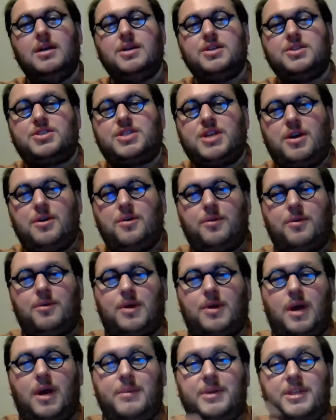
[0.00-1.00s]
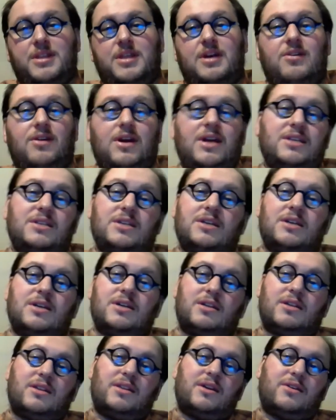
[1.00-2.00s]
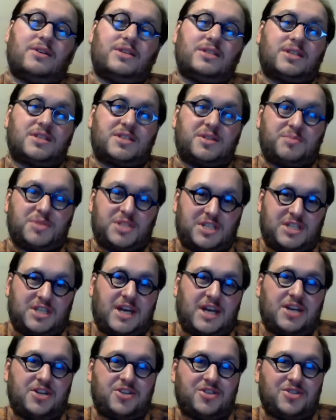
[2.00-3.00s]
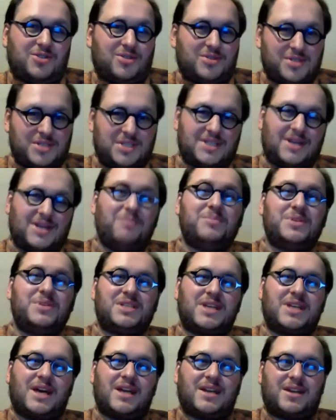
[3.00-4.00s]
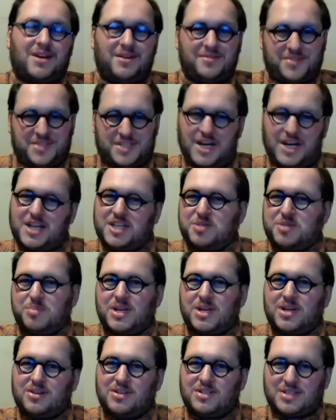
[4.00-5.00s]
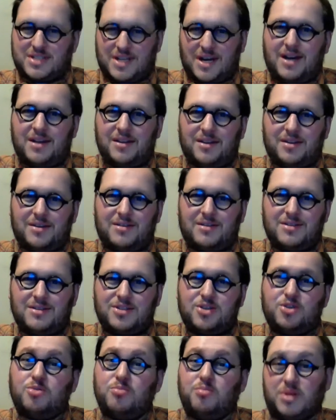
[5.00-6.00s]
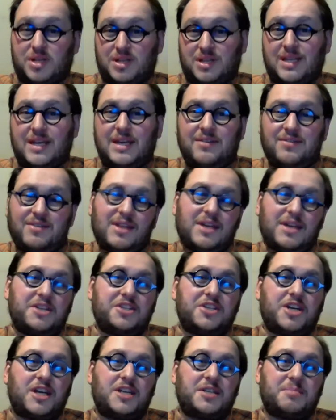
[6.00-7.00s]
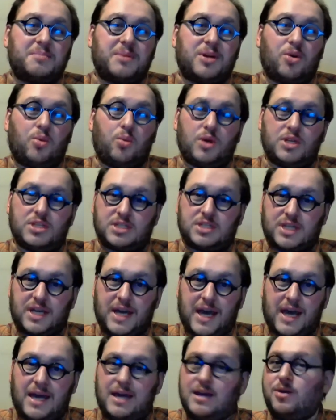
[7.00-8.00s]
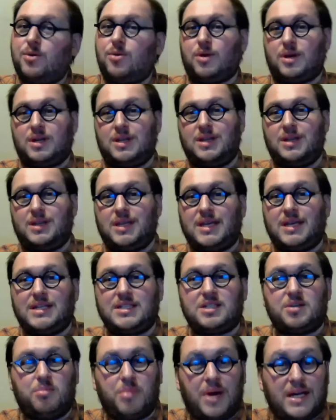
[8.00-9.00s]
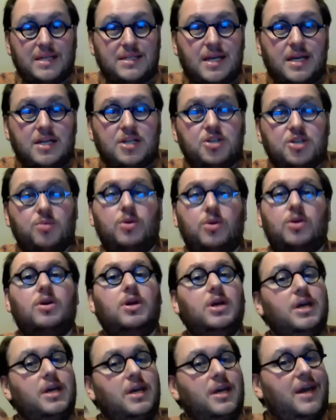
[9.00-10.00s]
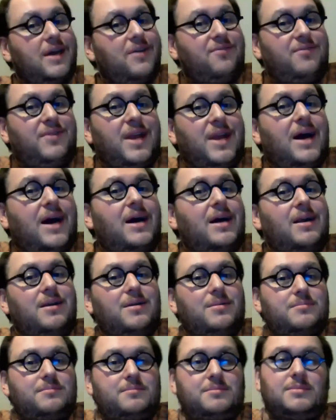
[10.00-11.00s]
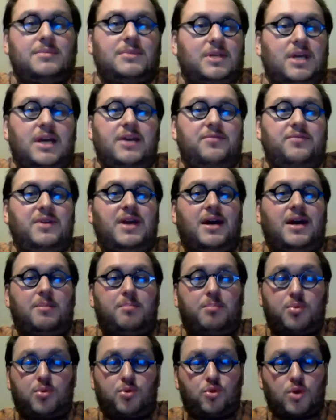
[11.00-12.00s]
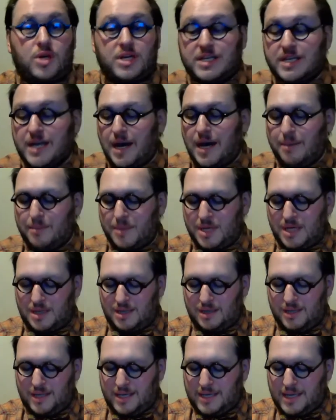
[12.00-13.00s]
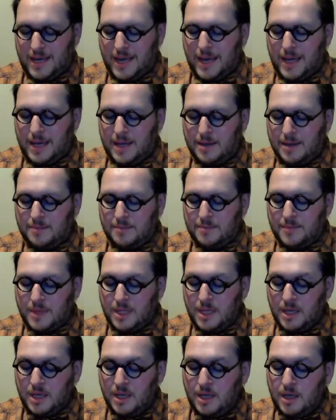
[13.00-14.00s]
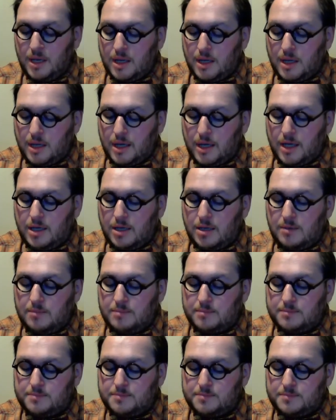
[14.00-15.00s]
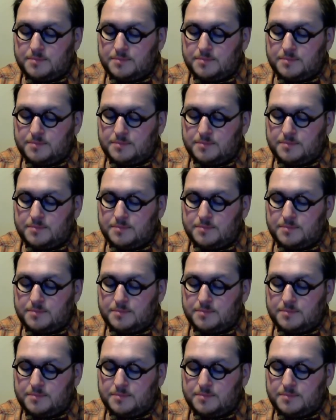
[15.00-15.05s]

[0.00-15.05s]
So, I mean, there is a substantial subset of Shakespeare scholars who believe that Shakespeare was gay, or at least bisexual, if not predominantly gay. And